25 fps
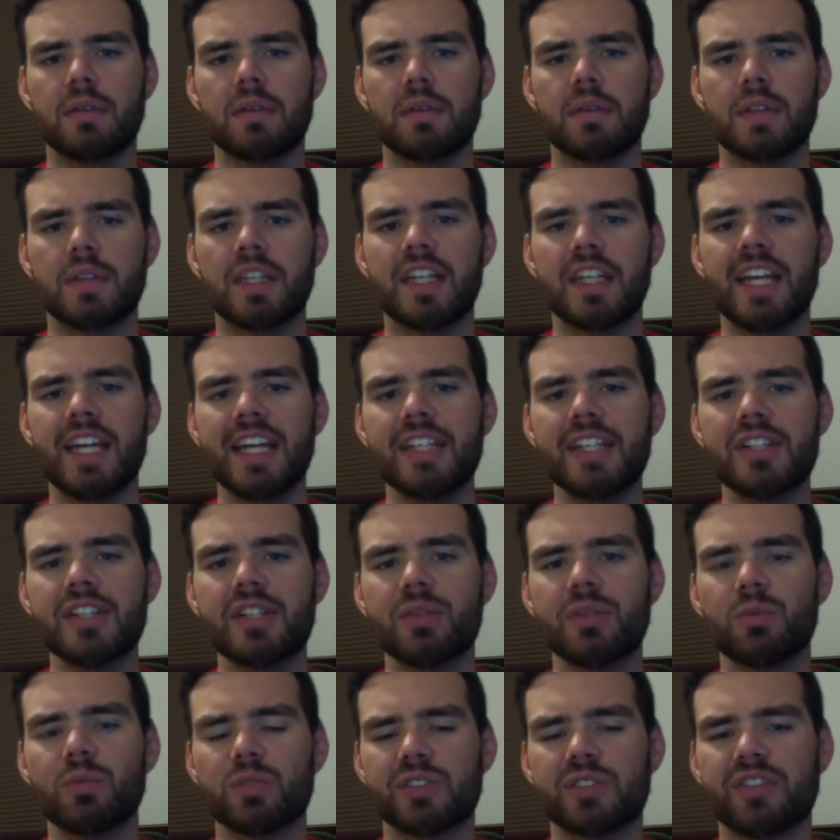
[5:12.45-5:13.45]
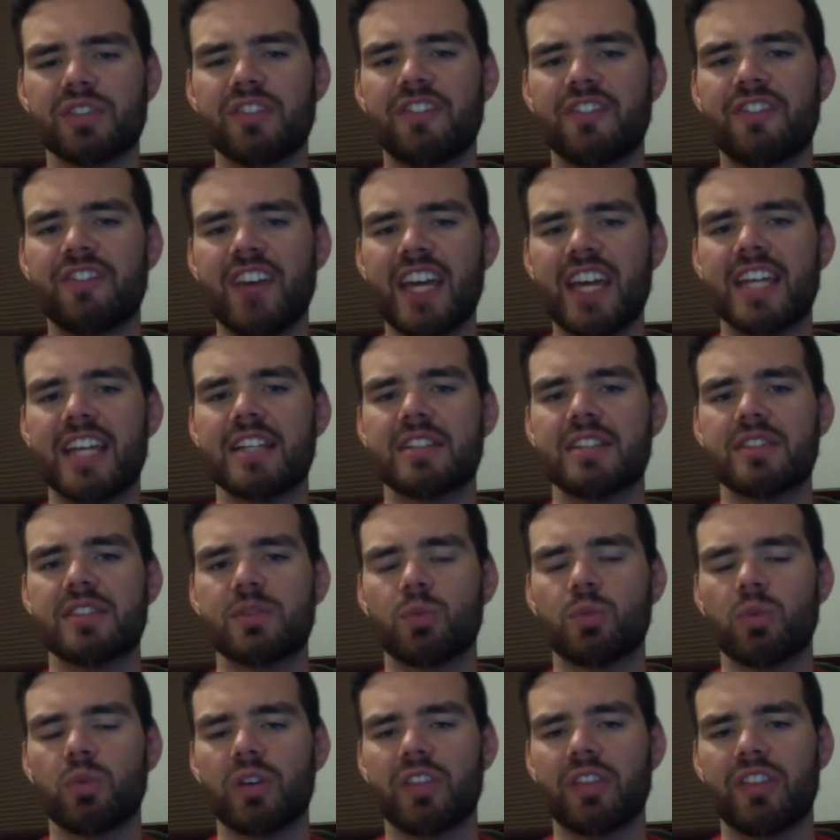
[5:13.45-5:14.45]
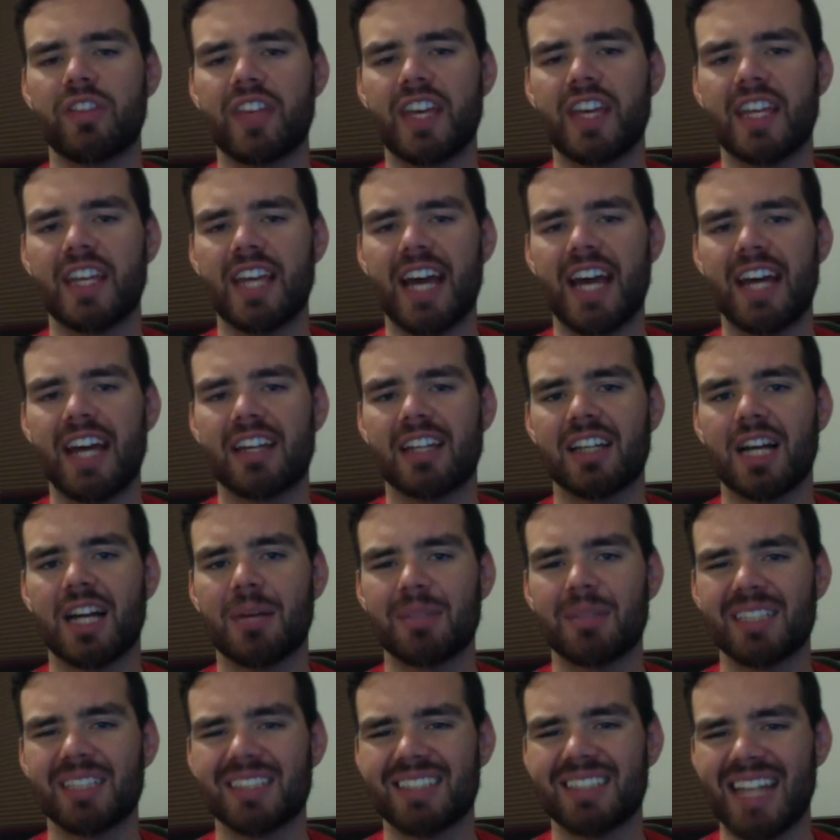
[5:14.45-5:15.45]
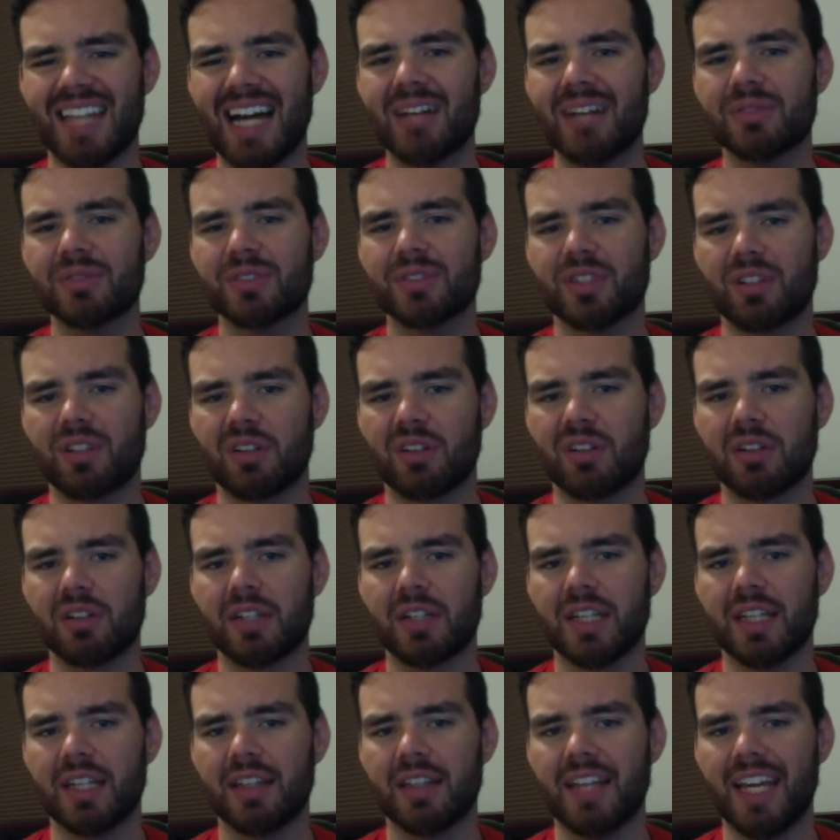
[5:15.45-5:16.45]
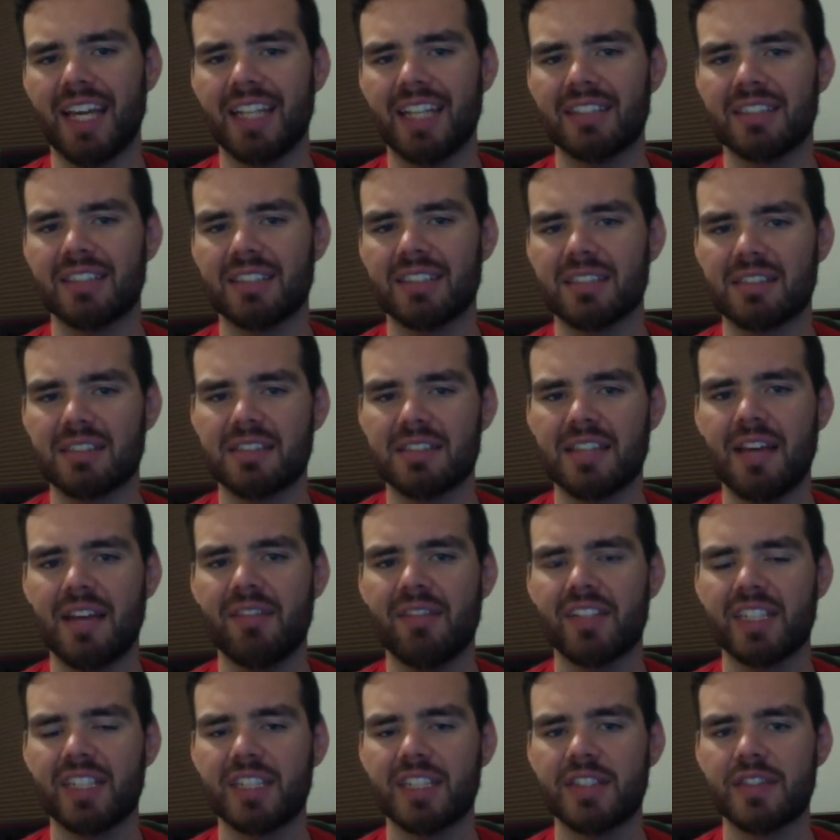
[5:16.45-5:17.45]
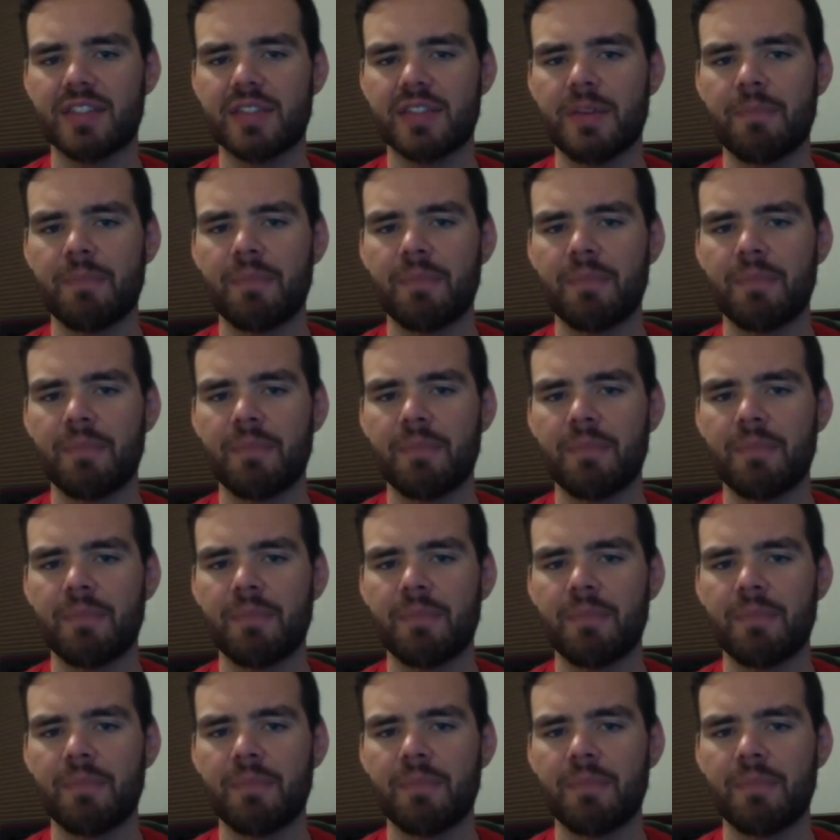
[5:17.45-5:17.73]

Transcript: The nation was faced with an economic downturn in the 1870s,